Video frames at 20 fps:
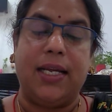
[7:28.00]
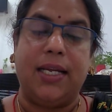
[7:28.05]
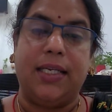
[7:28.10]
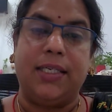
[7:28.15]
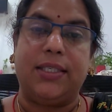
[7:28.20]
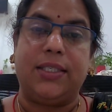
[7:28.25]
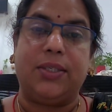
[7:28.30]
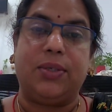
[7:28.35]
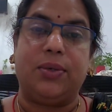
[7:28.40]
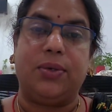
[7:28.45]

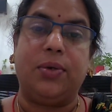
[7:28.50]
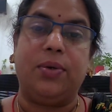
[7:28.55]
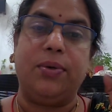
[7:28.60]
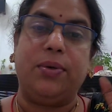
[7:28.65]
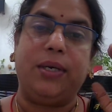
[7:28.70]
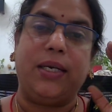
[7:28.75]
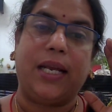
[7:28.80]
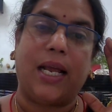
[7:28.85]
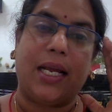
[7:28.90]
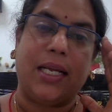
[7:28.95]
So
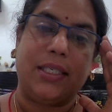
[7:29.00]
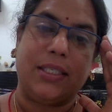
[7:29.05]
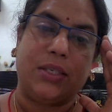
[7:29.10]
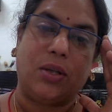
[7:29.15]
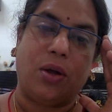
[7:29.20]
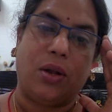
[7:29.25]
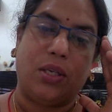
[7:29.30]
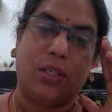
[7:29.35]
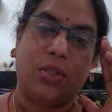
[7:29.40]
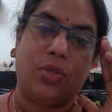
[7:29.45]
it has
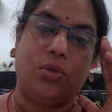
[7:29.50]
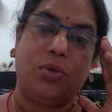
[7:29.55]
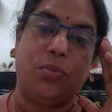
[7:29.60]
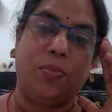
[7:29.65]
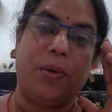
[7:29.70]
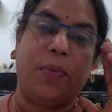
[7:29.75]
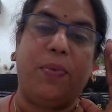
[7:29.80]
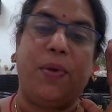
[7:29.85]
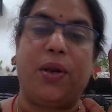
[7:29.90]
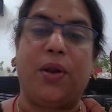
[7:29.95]
also to
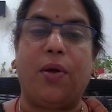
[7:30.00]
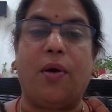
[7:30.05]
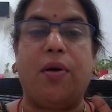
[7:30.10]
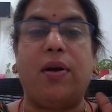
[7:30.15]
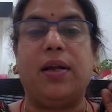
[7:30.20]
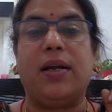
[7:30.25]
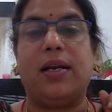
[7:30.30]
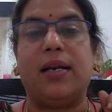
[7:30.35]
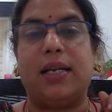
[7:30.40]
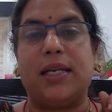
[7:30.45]
be
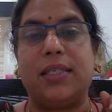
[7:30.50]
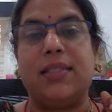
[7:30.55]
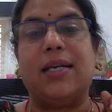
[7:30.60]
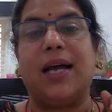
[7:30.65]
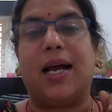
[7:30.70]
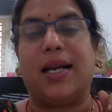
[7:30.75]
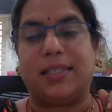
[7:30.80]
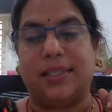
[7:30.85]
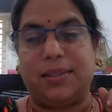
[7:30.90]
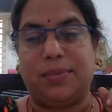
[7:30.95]
periodically
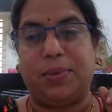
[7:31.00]
charged,